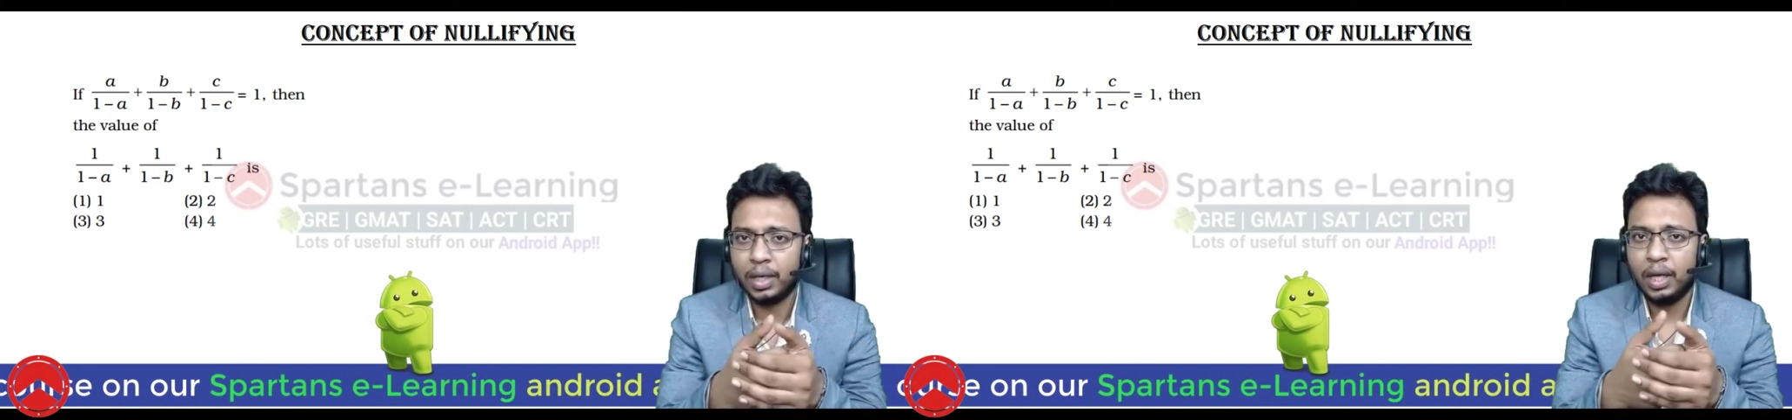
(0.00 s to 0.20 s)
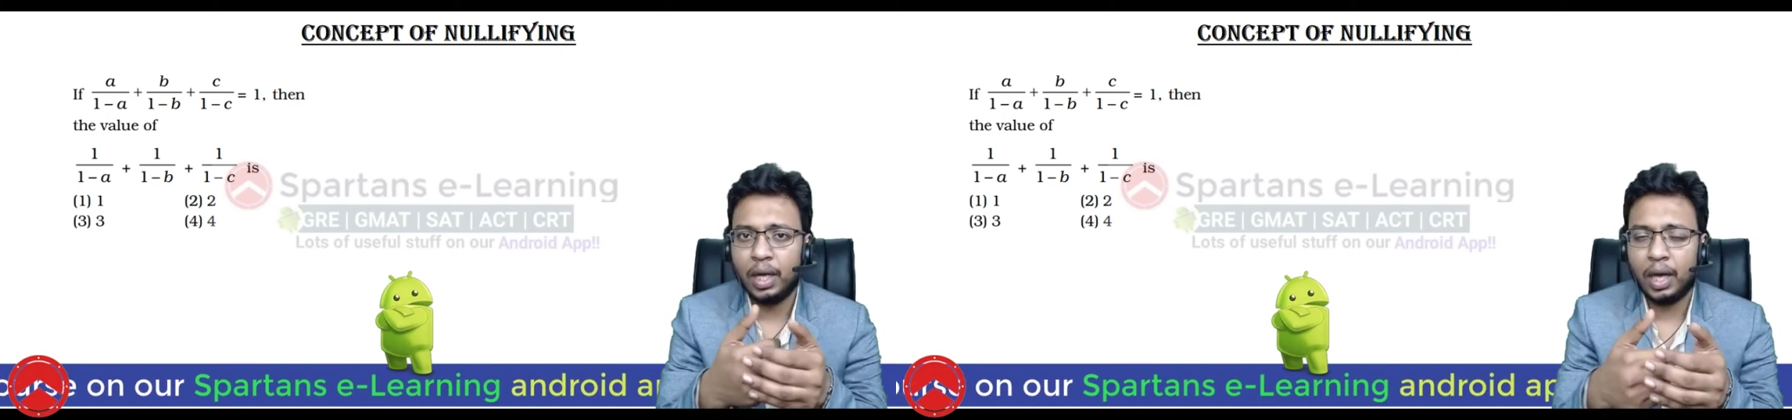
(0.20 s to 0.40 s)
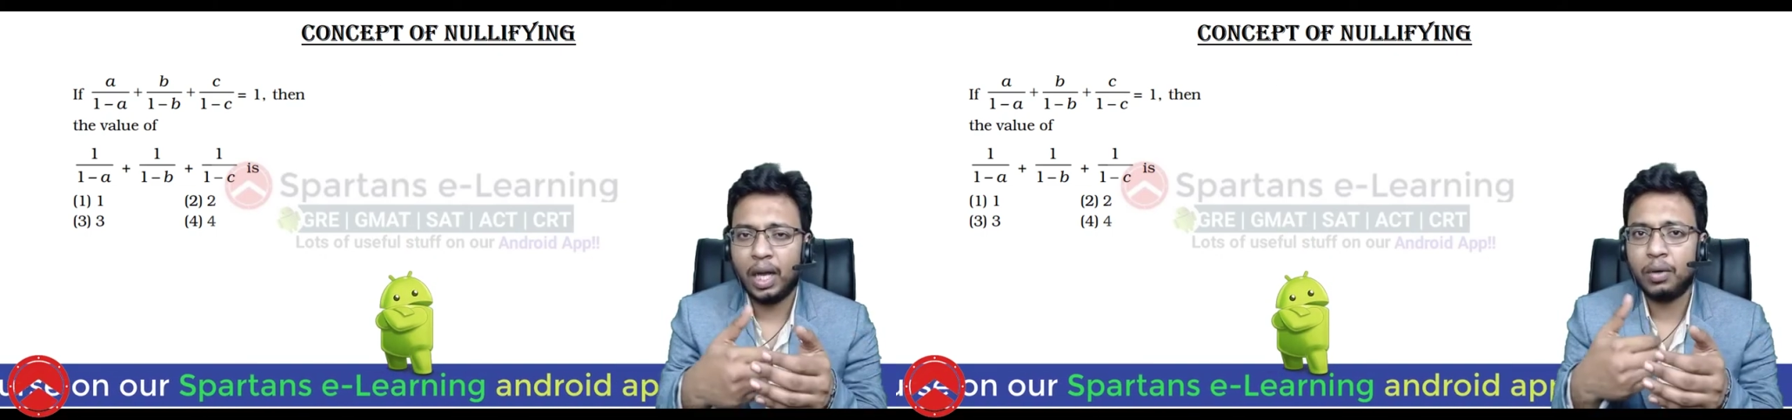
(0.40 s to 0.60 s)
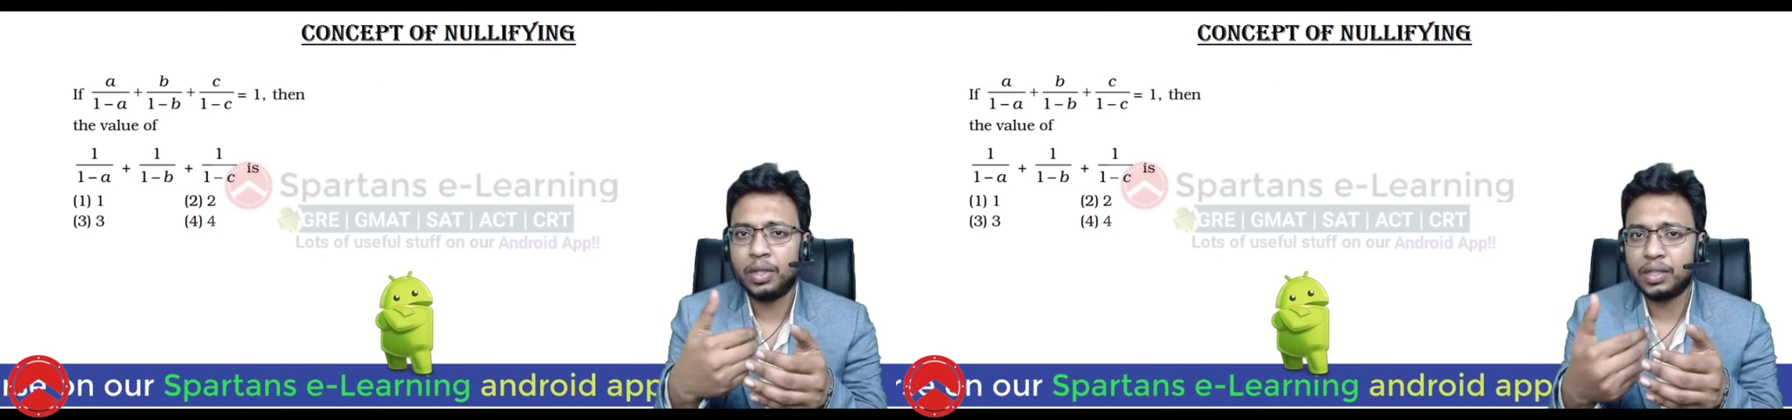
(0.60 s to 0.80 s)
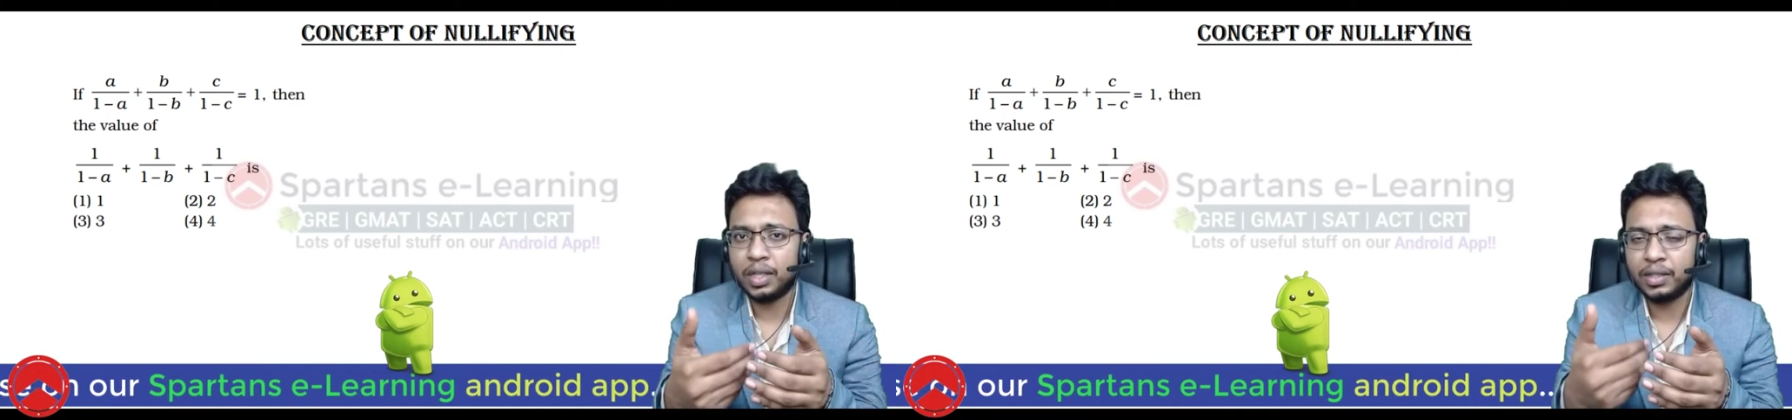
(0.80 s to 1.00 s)
I
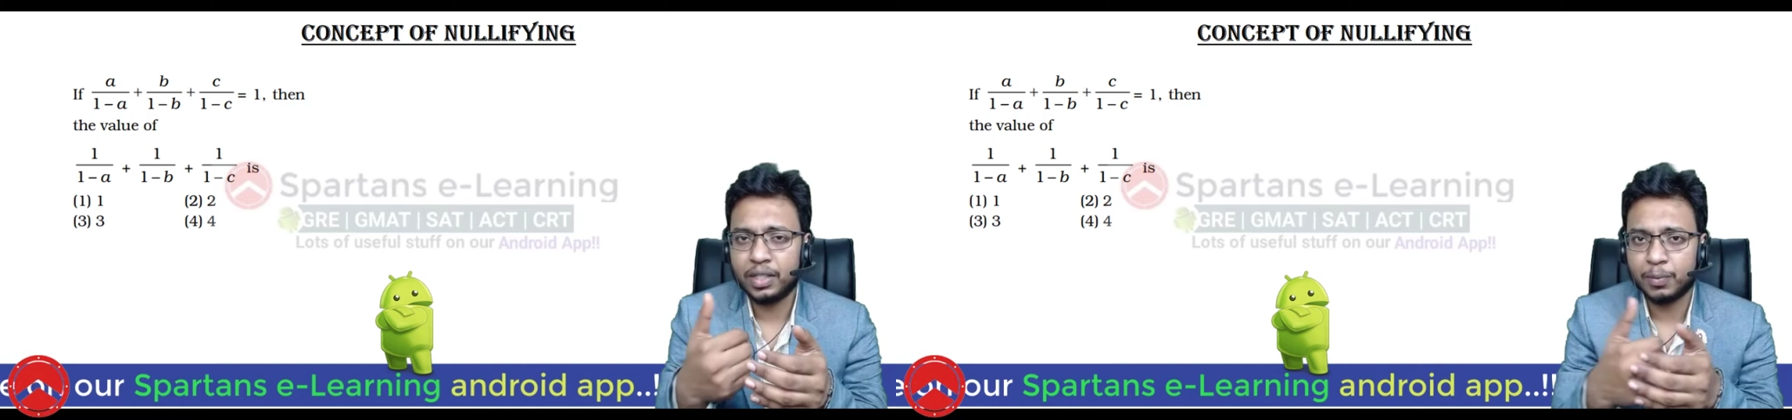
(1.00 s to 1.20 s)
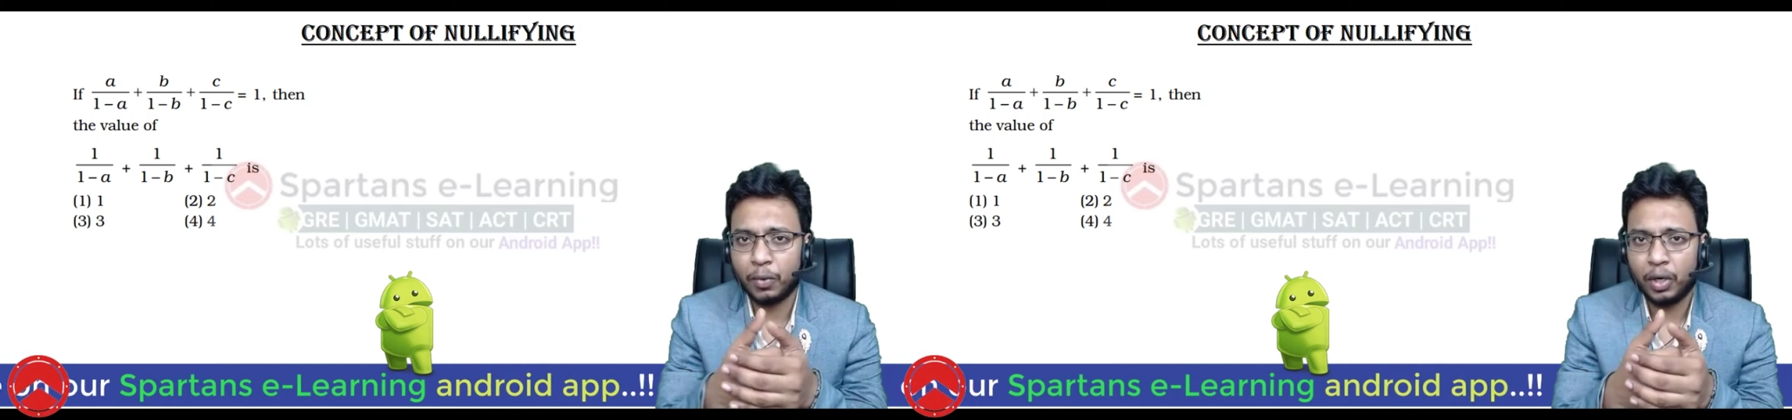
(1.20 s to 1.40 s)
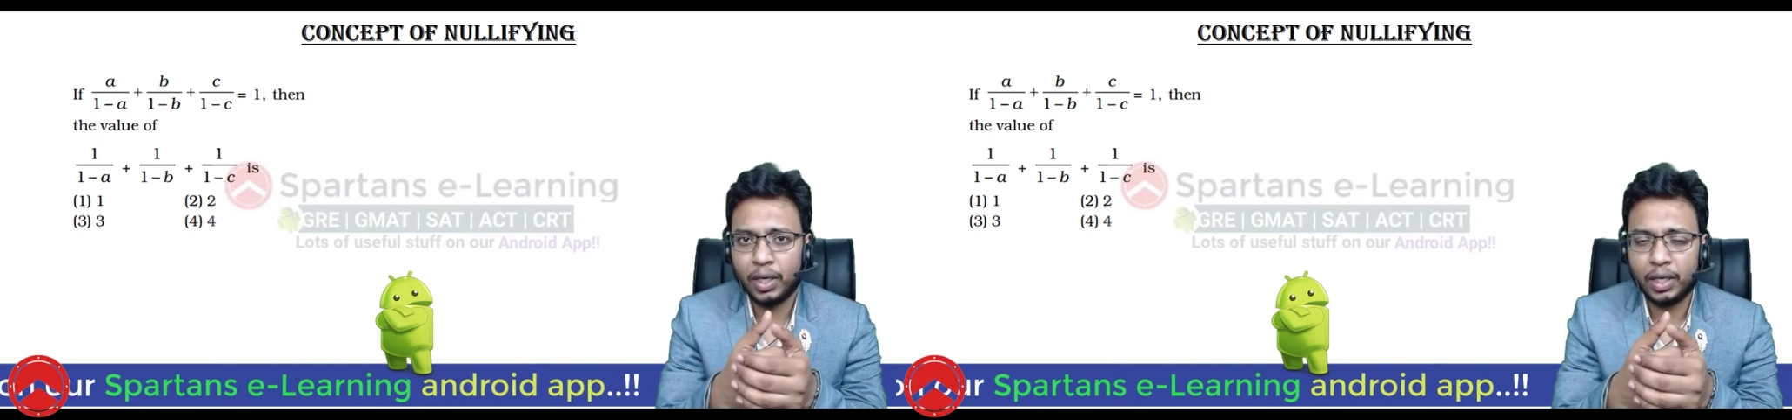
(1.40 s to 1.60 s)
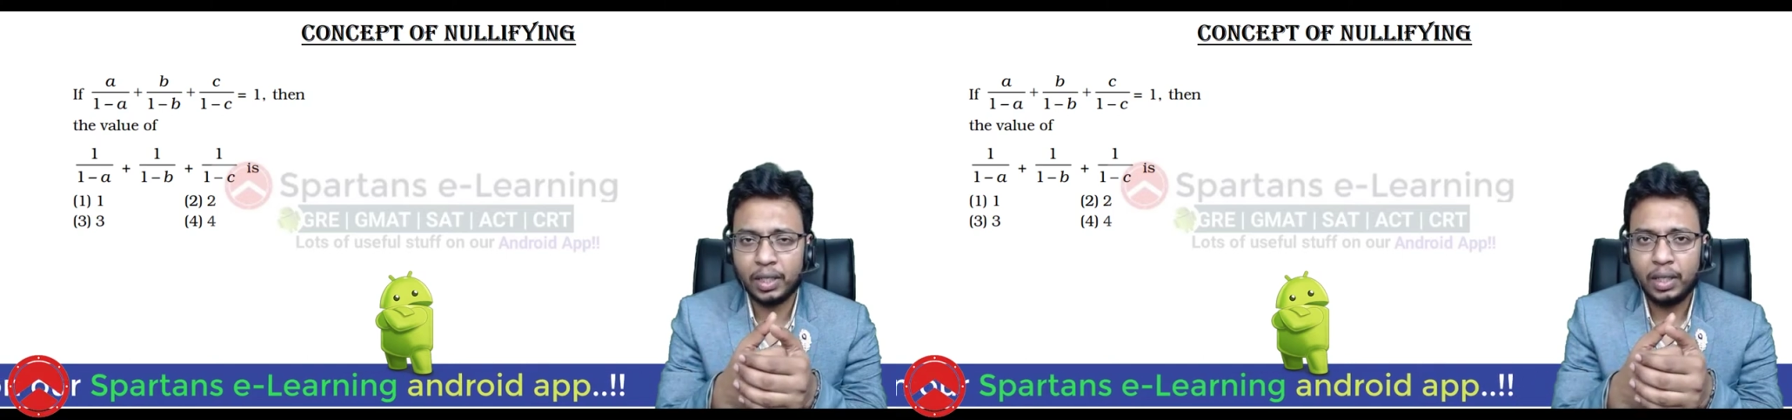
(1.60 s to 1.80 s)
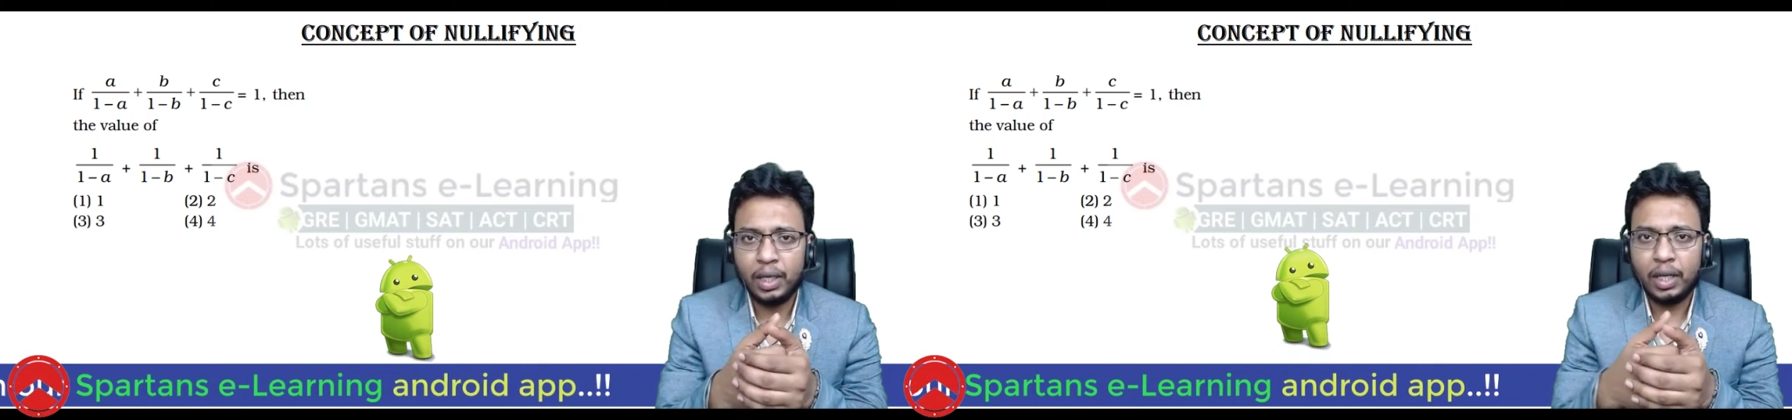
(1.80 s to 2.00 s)
have discussed this point.